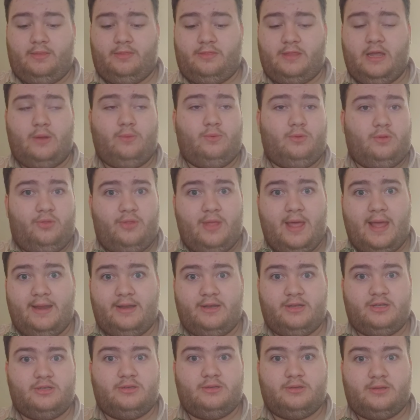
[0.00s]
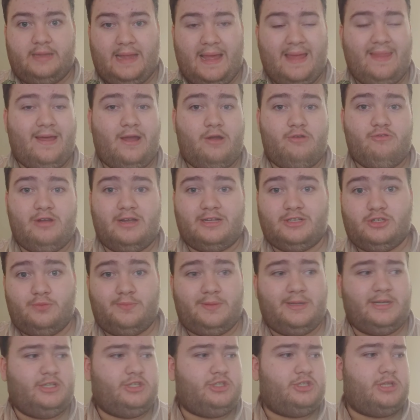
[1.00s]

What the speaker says: They will then get that recipe,